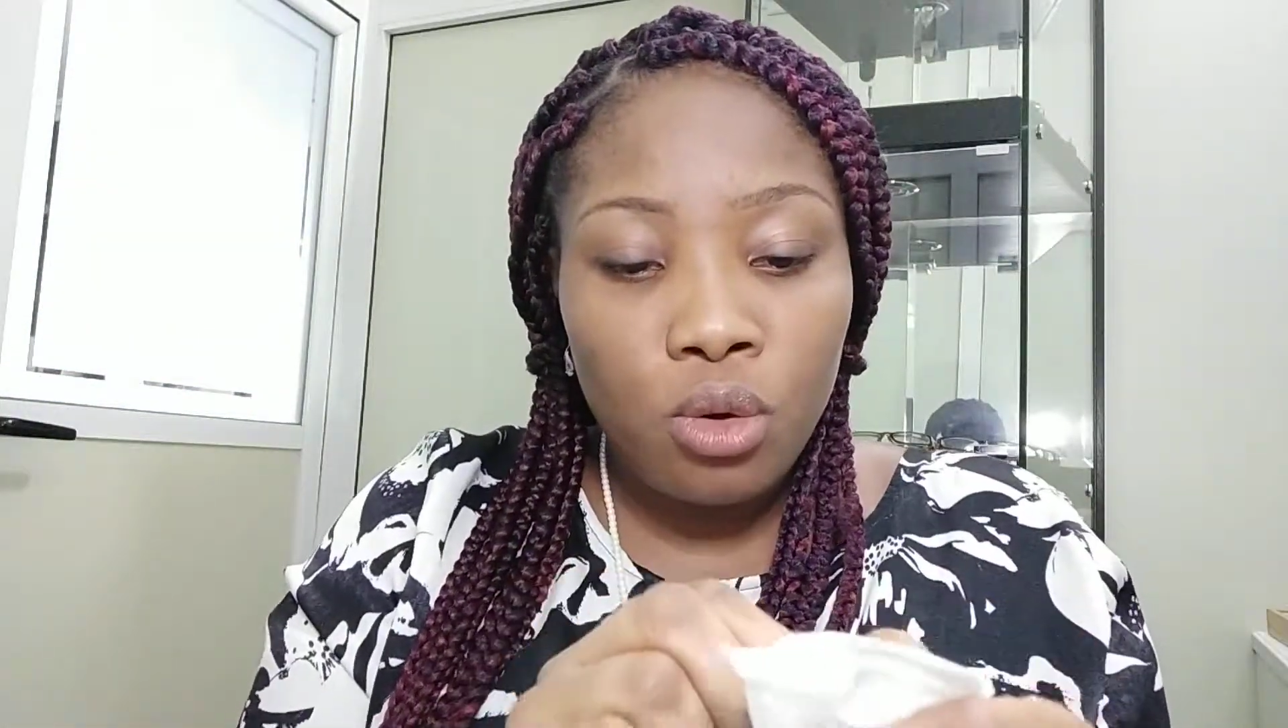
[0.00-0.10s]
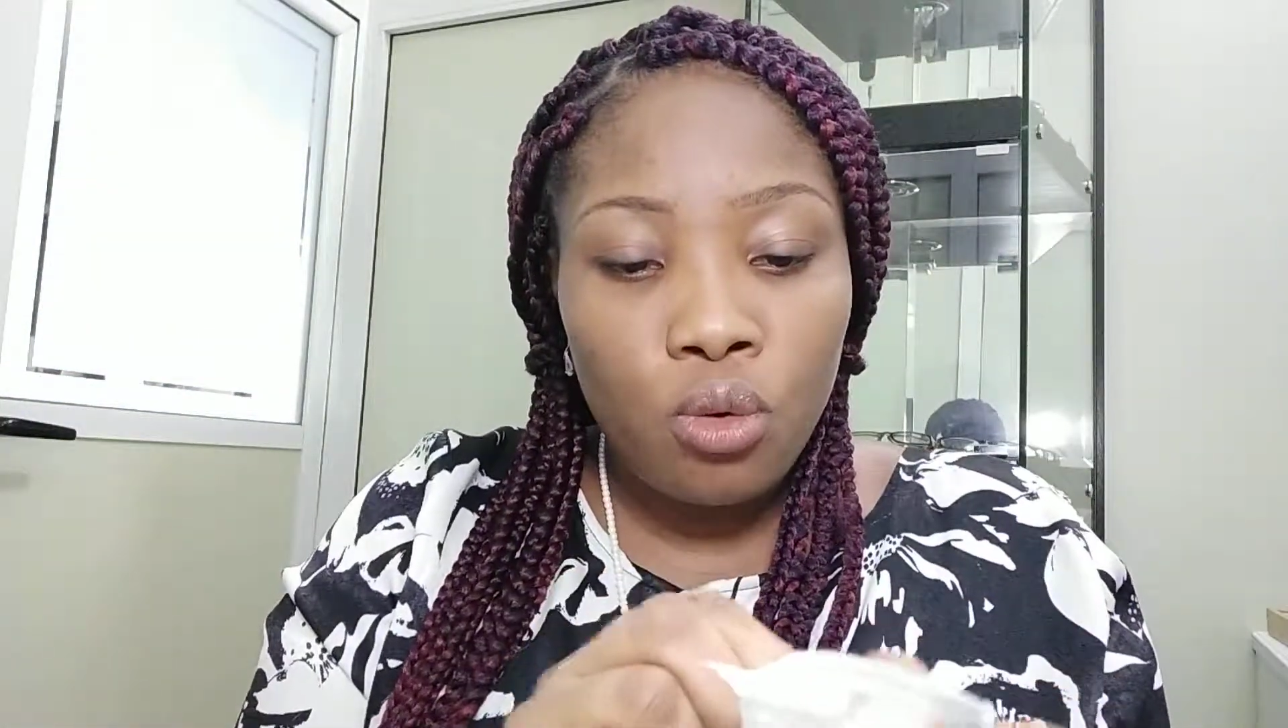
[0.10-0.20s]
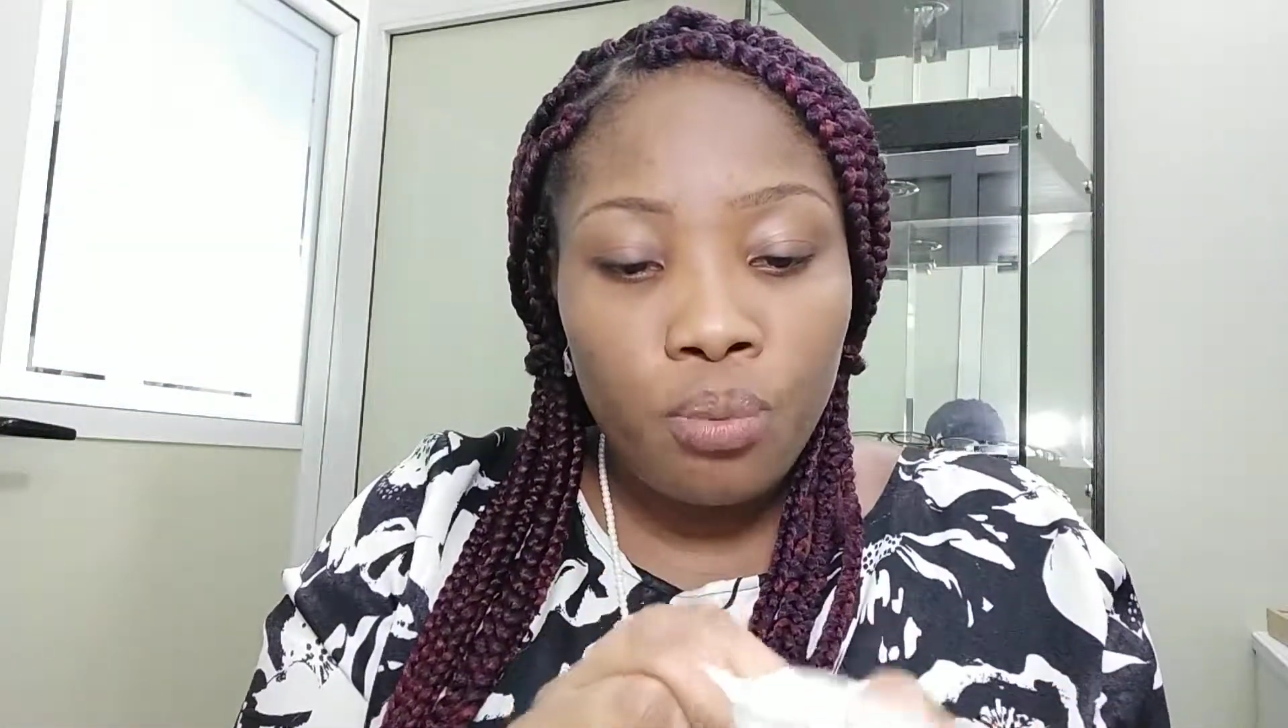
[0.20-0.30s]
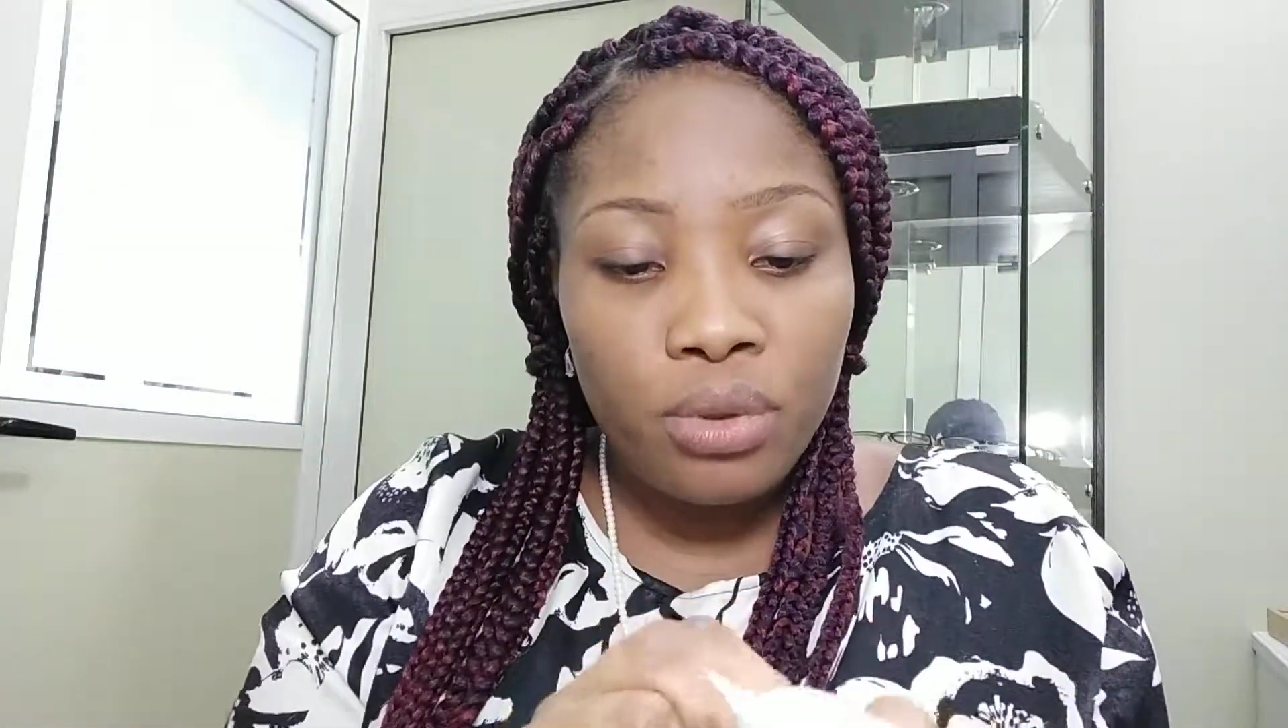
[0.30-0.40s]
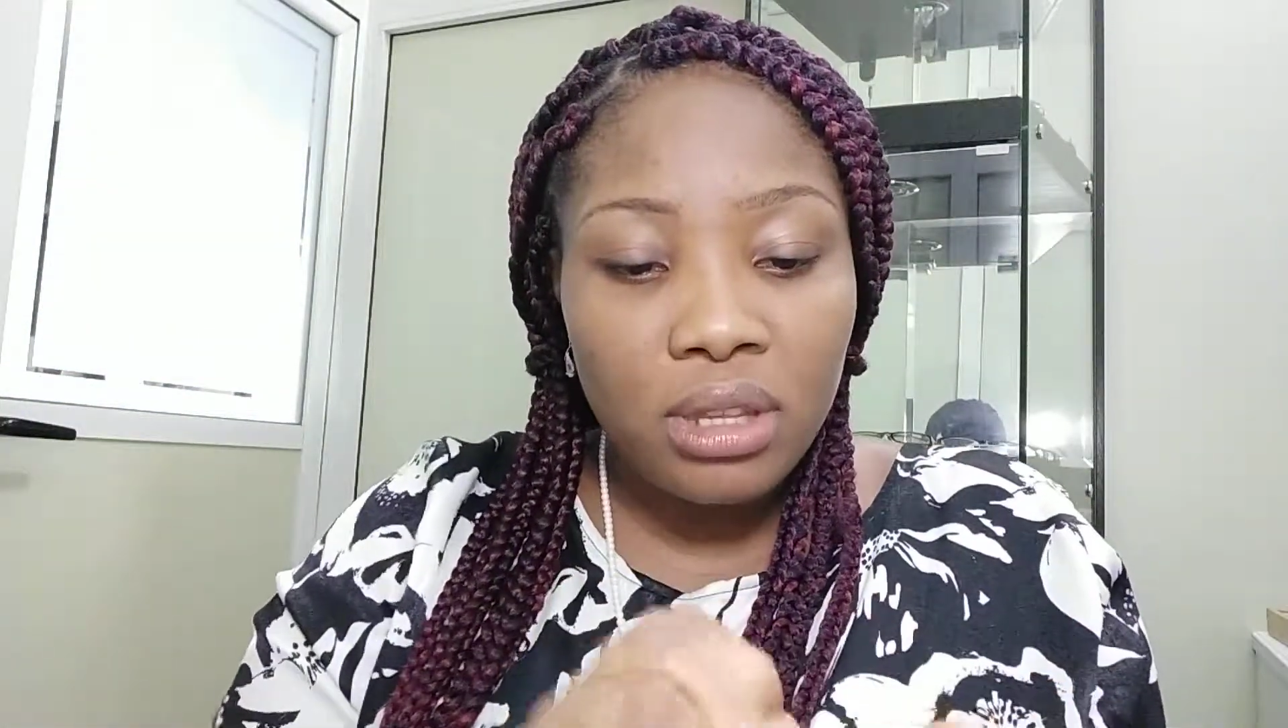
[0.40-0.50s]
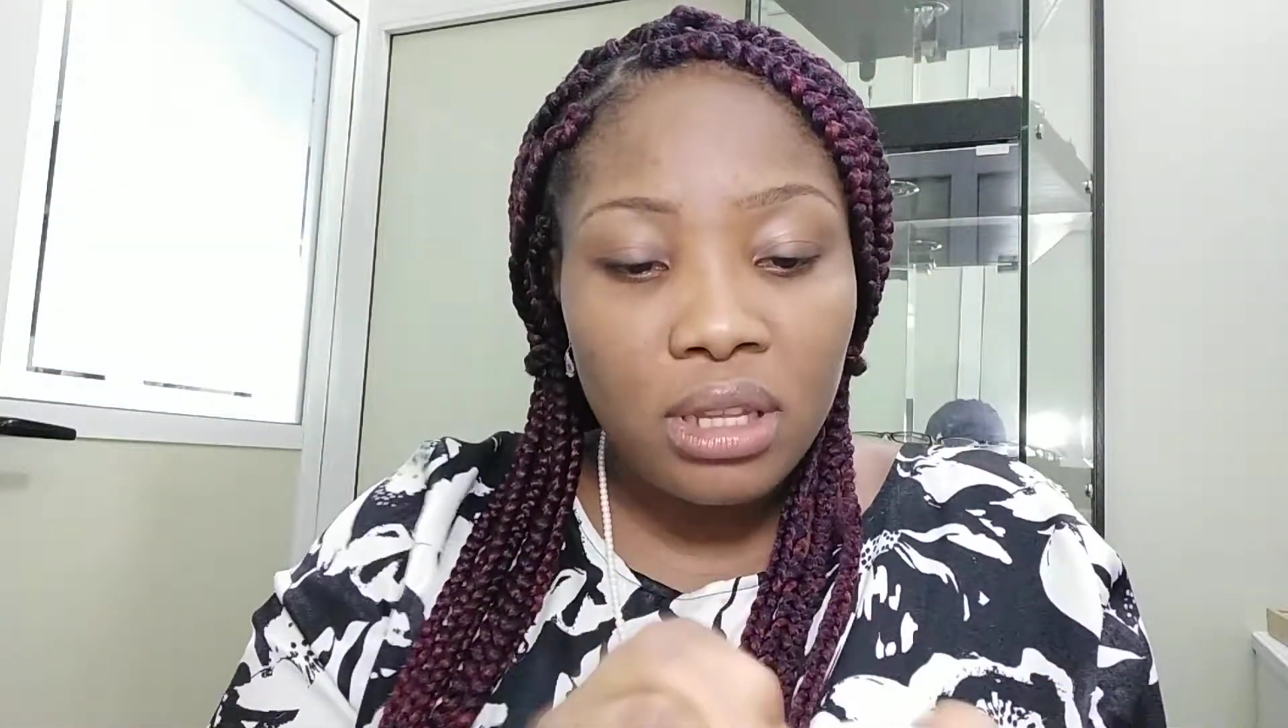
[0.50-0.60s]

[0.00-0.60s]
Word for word: open